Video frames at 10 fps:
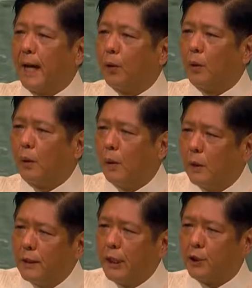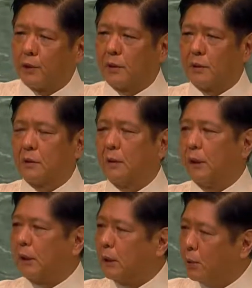allow all nations,
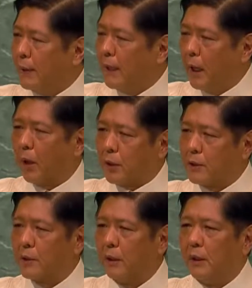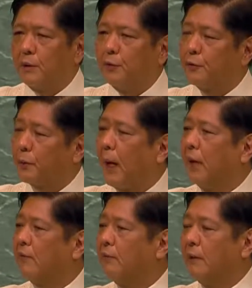including ours, to
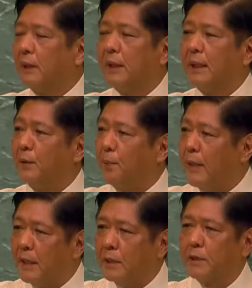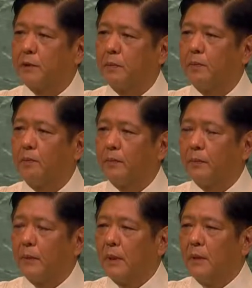thrive in peace.
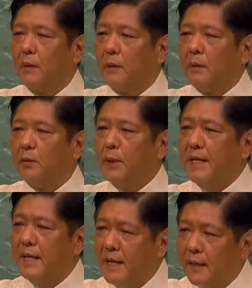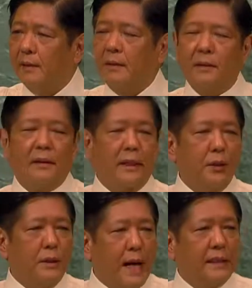We need
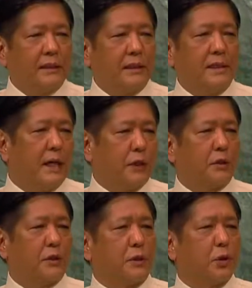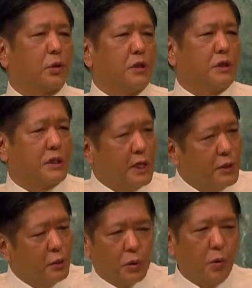the United Nations to
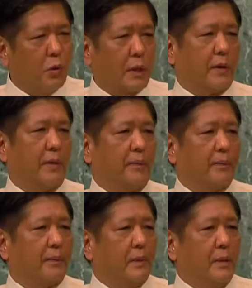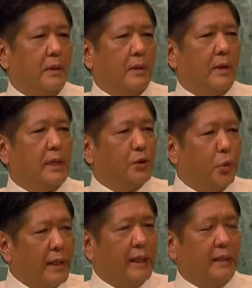continue to work.
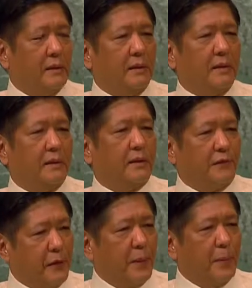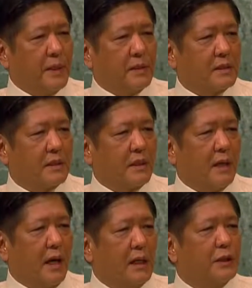And we, the Philippines,
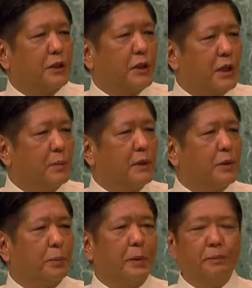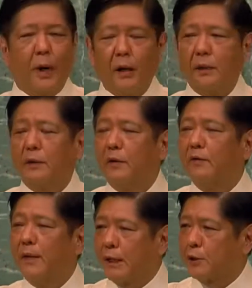are determined to be part
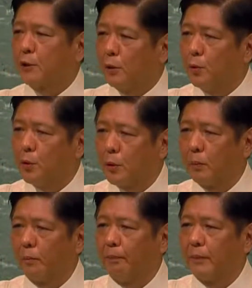of that solution.